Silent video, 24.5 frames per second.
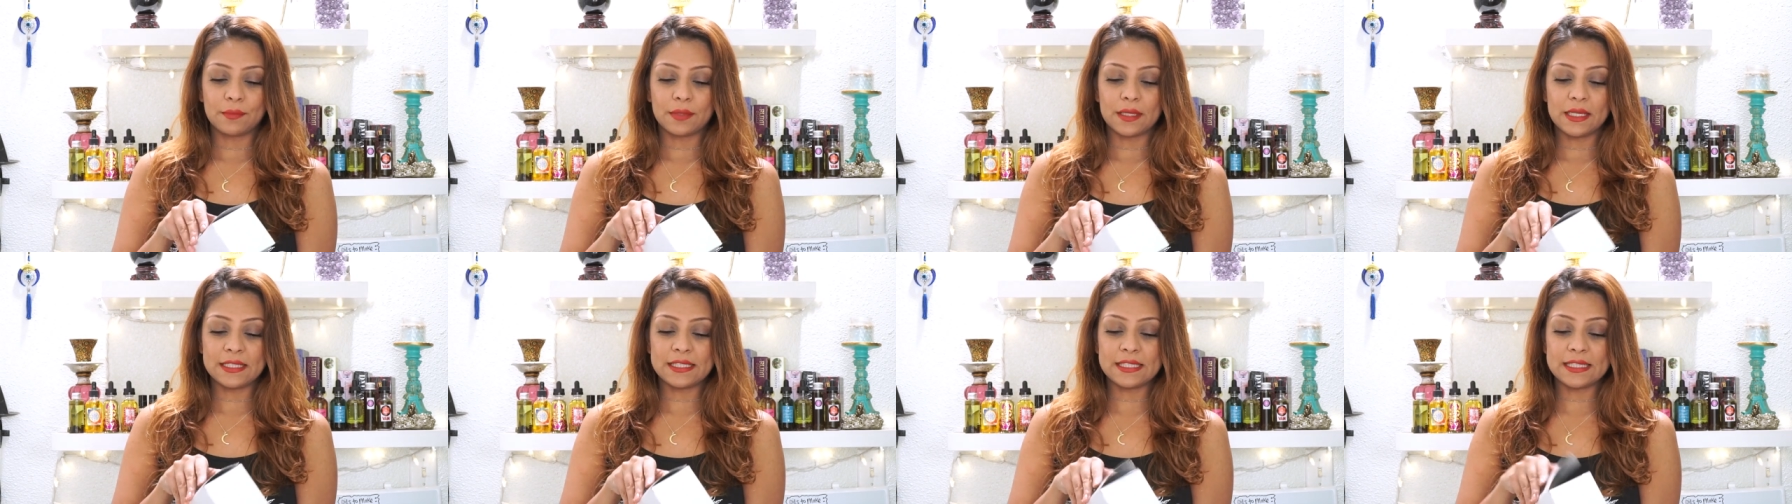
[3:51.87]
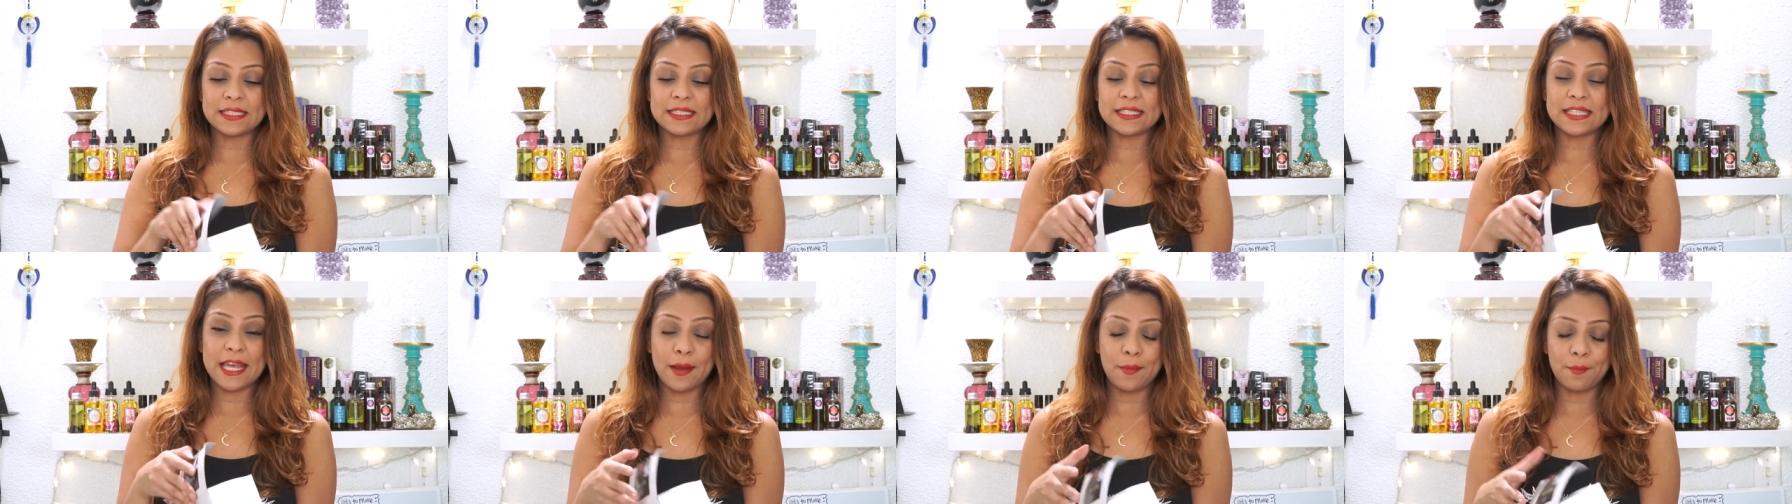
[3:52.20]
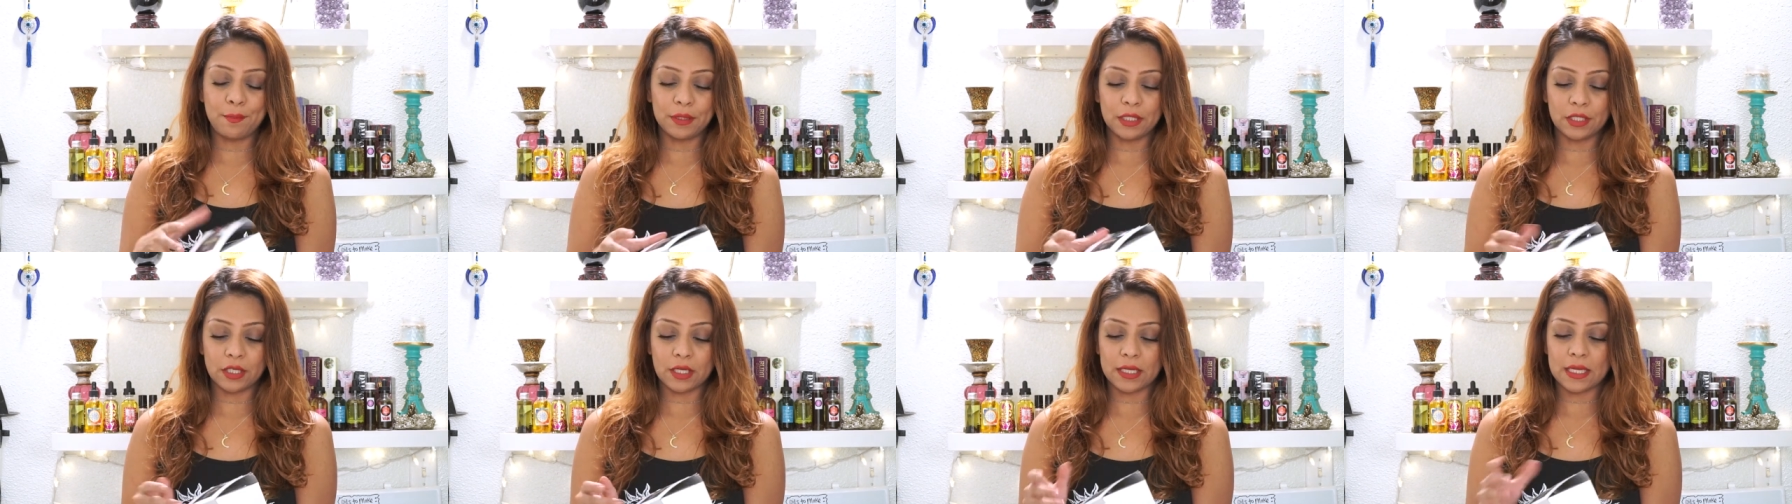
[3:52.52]
It's a
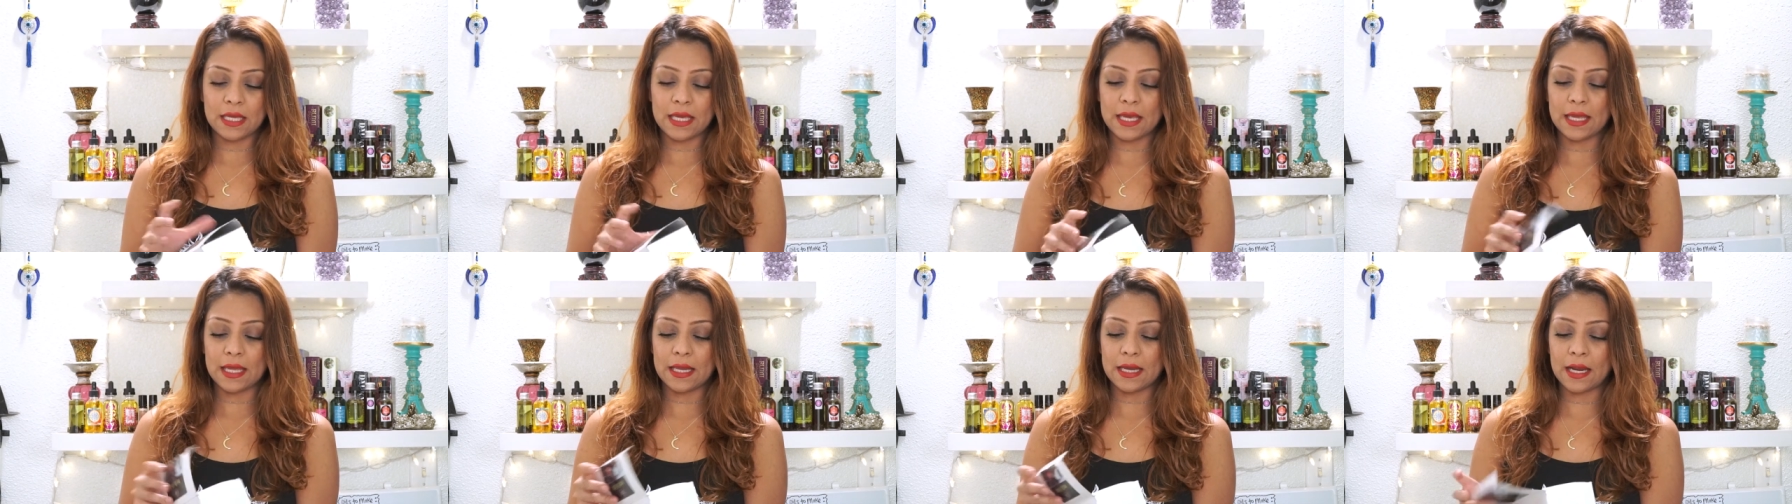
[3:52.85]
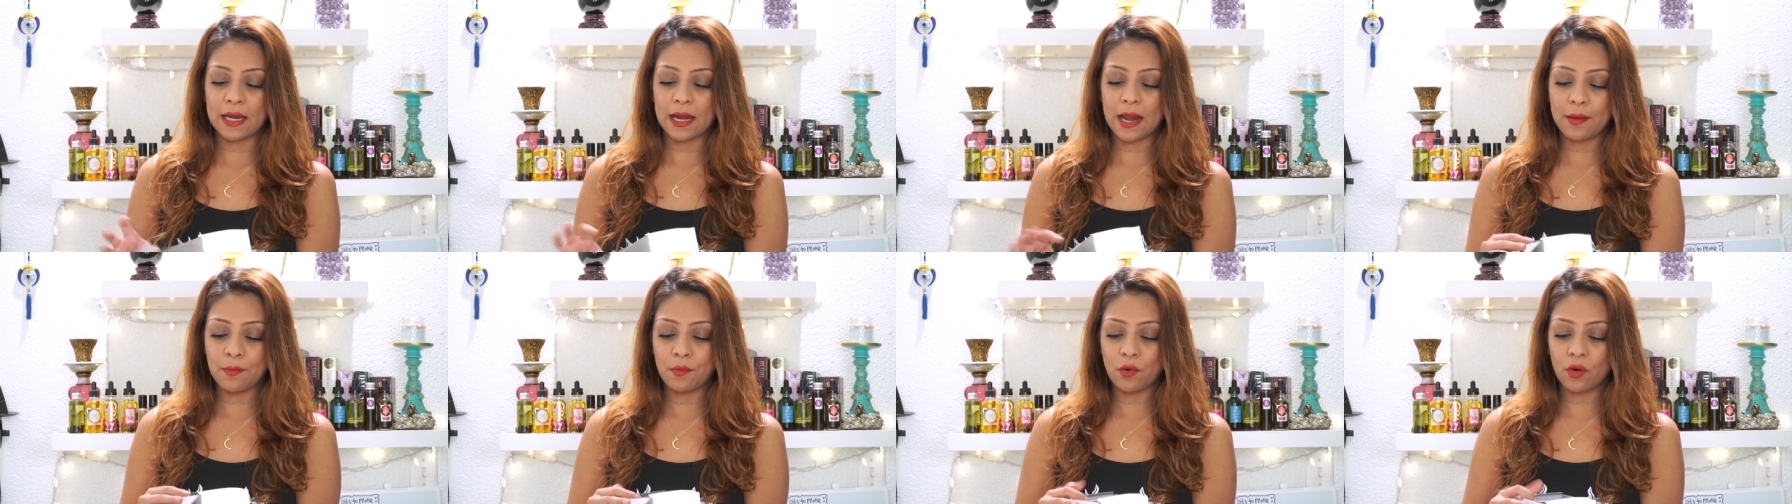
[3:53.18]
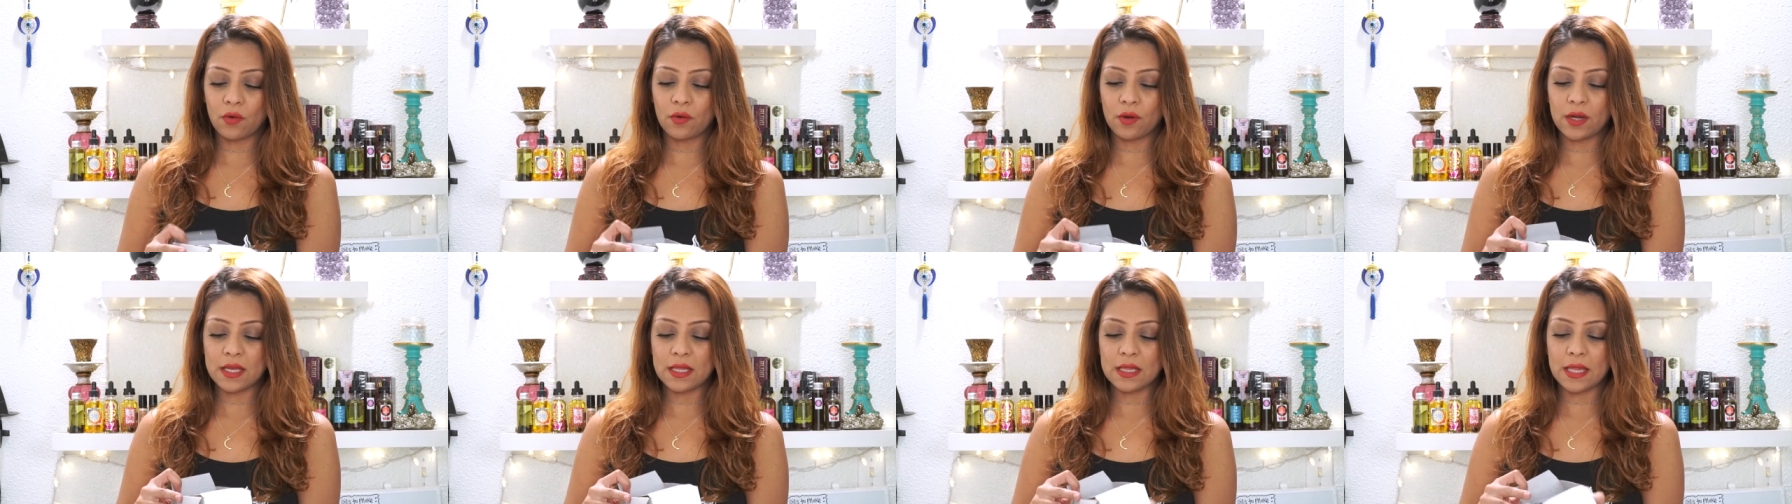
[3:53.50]
sampler kit, and I'm
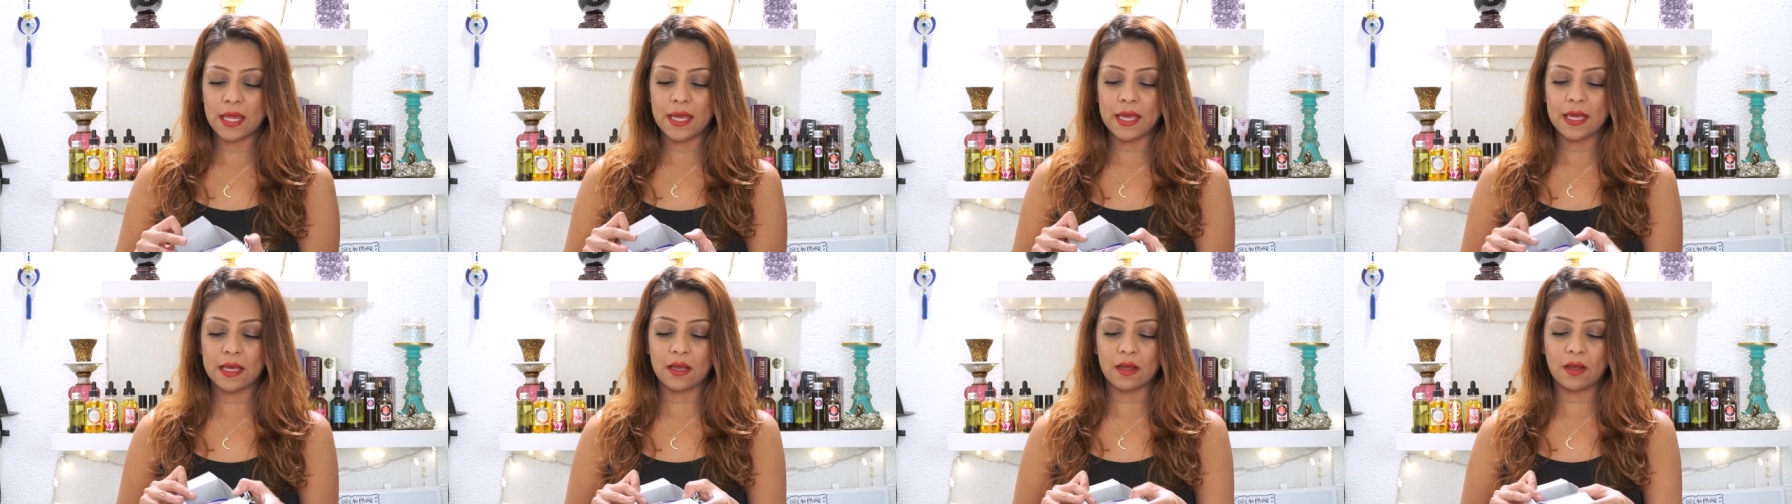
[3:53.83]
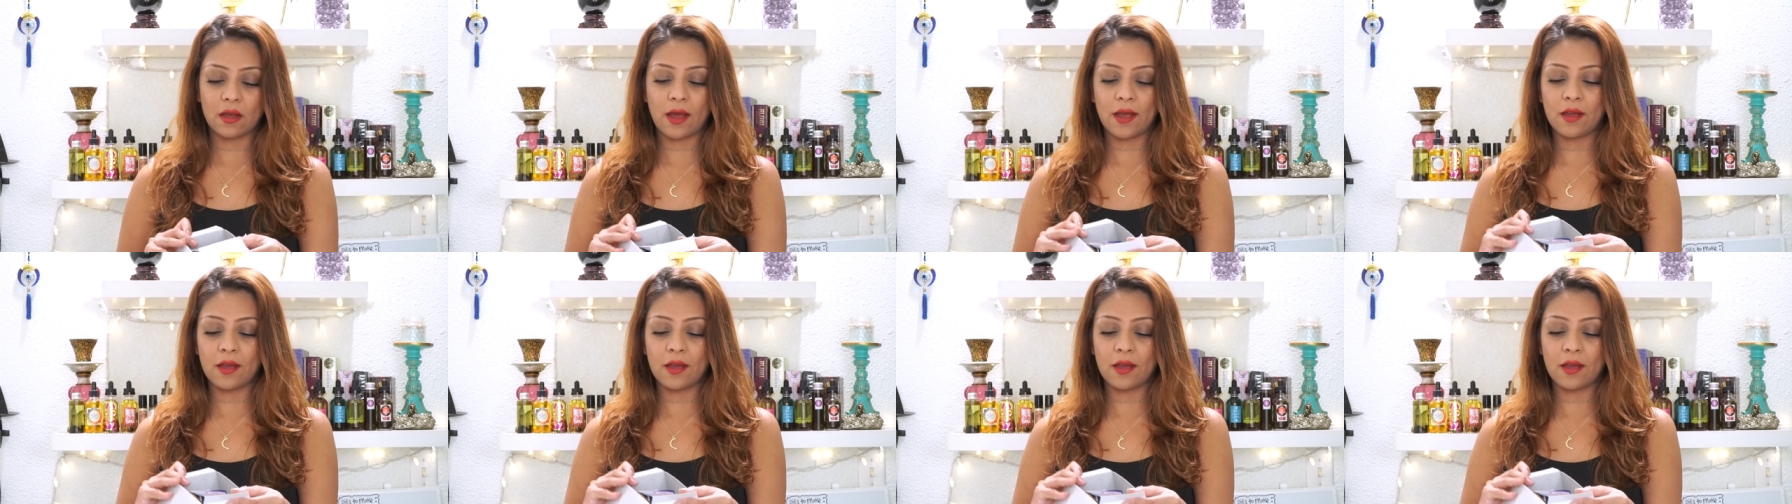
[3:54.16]
already like,